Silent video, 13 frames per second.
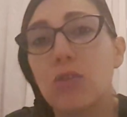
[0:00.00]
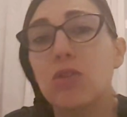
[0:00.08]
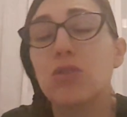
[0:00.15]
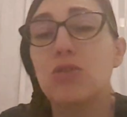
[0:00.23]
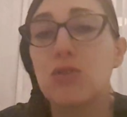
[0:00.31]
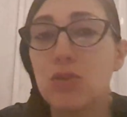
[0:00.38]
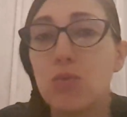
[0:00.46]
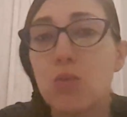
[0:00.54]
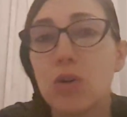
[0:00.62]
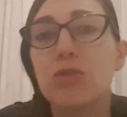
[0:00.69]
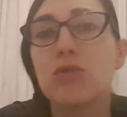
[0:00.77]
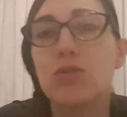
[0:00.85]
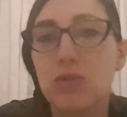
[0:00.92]
or you do
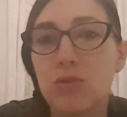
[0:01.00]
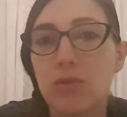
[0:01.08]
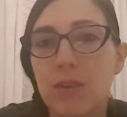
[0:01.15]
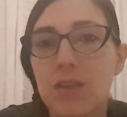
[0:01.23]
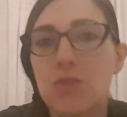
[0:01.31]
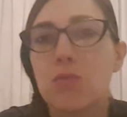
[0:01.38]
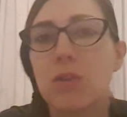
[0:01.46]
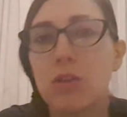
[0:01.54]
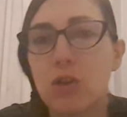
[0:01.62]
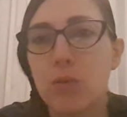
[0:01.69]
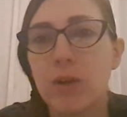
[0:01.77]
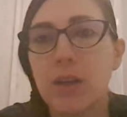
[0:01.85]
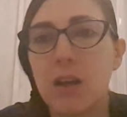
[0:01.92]
want to do this when
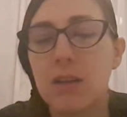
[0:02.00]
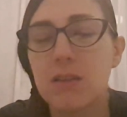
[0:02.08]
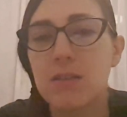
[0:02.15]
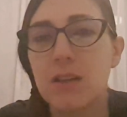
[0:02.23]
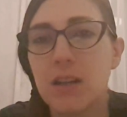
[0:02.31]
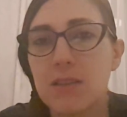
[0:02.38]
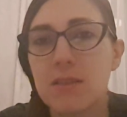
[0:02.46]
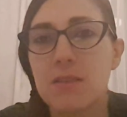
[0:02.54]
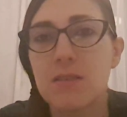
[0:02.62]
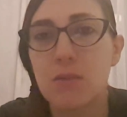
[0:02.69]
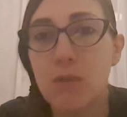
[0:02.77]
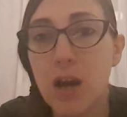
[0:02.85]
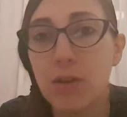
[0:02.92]
no one else is
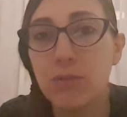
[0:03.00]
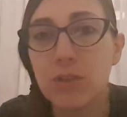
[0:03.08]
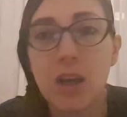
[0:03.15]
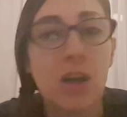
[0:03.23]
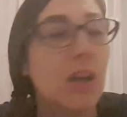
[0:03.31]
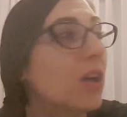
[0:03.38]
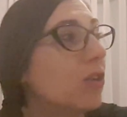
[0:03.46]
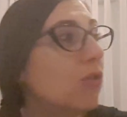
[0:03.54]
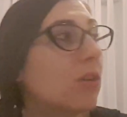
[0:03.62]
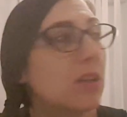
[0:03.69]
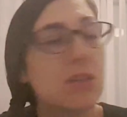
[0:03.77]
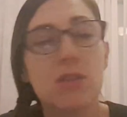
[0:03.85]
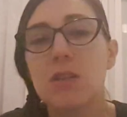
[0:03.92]
around, you
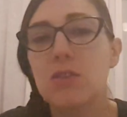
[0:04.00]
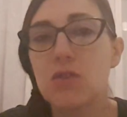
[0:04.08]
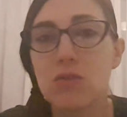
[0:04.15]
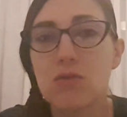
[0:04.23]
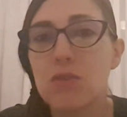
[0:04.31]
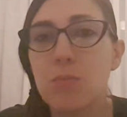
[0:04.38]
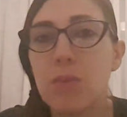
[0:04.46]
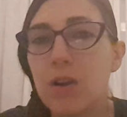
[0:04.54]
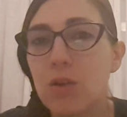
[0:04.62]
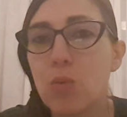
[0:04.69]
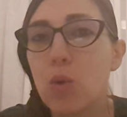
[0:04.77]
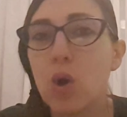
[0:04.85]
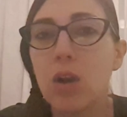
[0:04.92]
can just use a
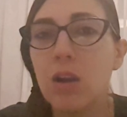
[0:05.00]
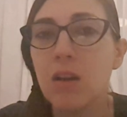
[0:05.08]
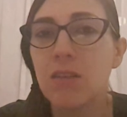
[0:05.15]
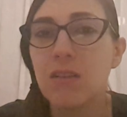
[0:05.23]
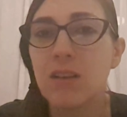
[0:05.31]
bare wall.